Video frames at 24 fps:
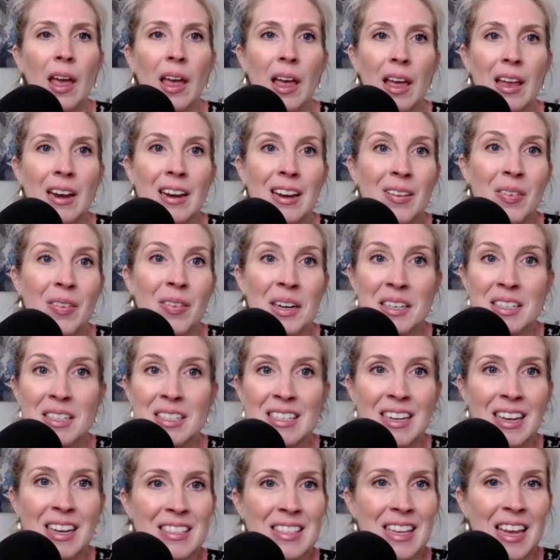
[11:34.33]
And even in
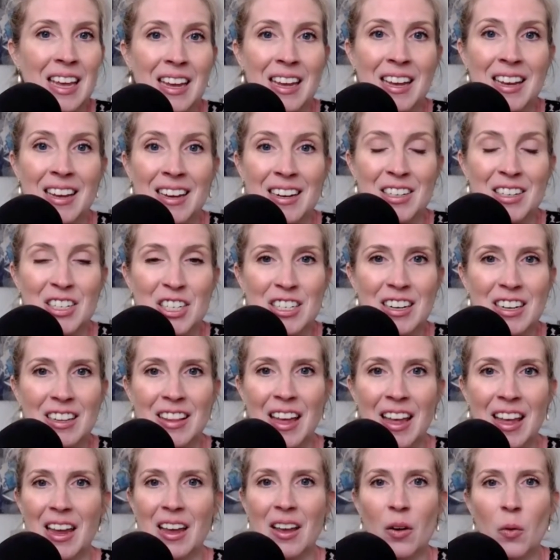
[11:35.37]
today's age,
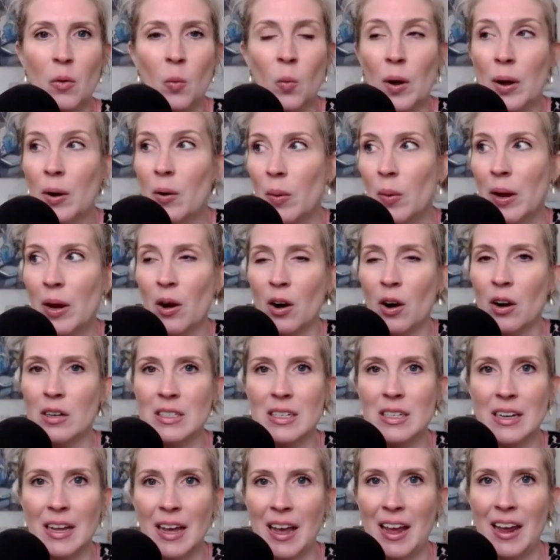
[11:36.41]
like where we are
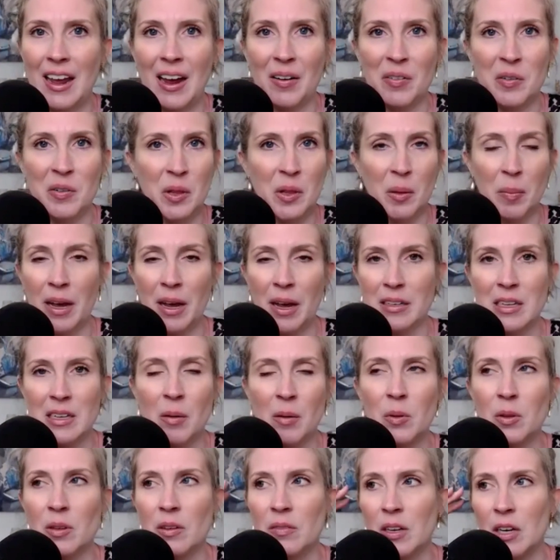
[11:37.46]
today after the past
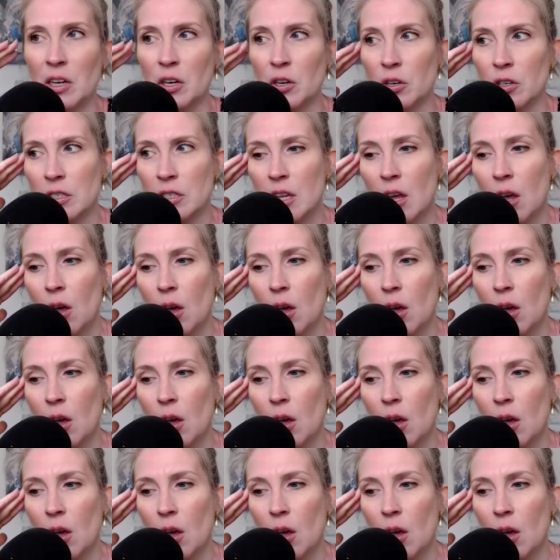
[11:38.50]
couple of years,